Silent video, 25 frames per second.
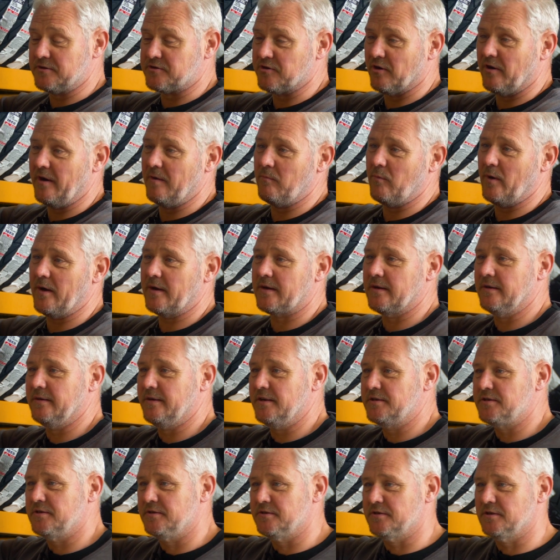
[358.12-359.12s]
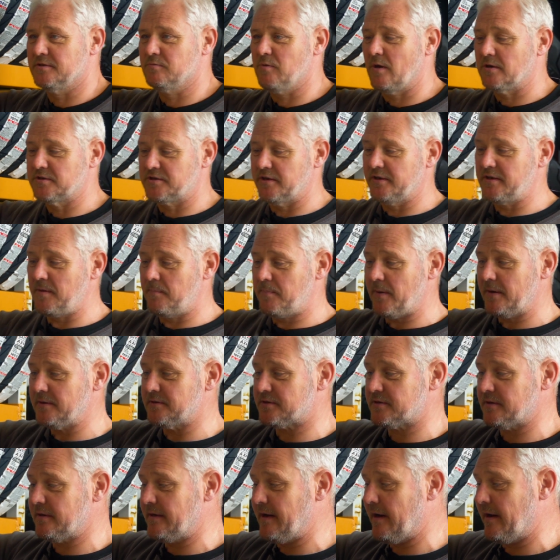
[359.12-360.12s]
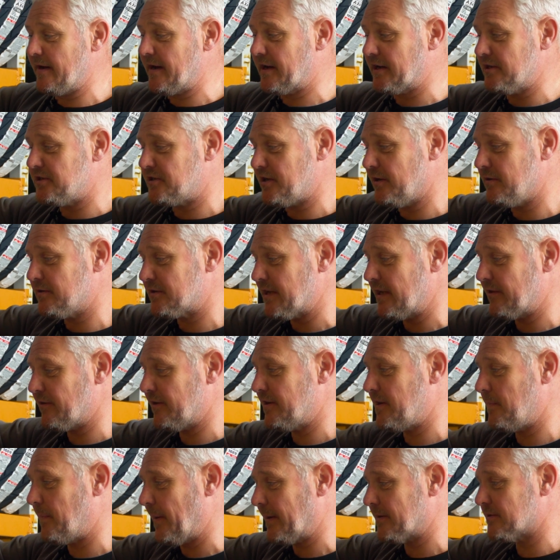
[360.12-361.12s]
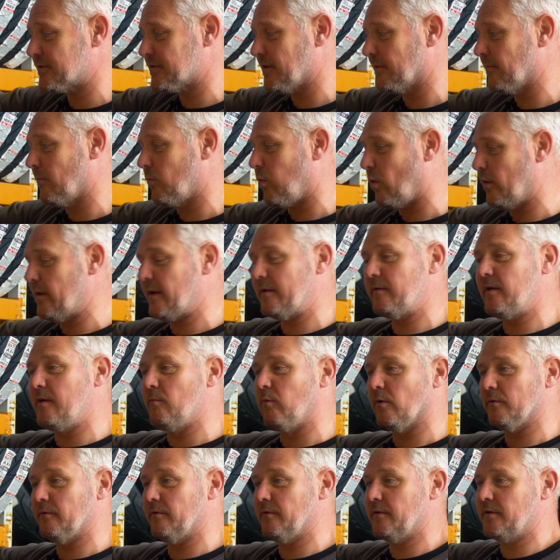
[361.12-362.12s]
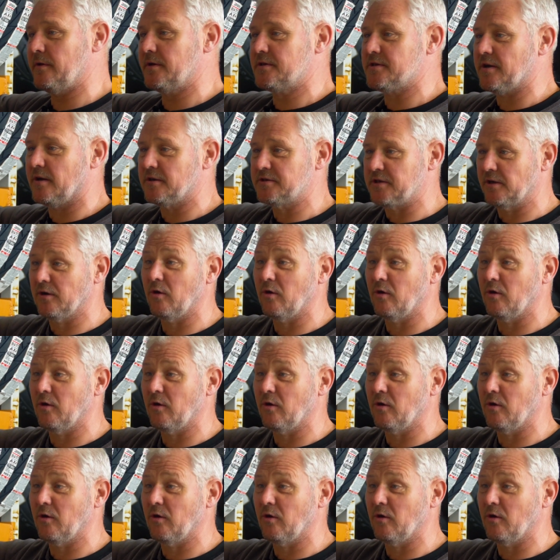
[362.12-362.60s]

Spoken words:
dry and wet conditions as well. So it depends, you know, you can choose either. It depends on what you want the tyre to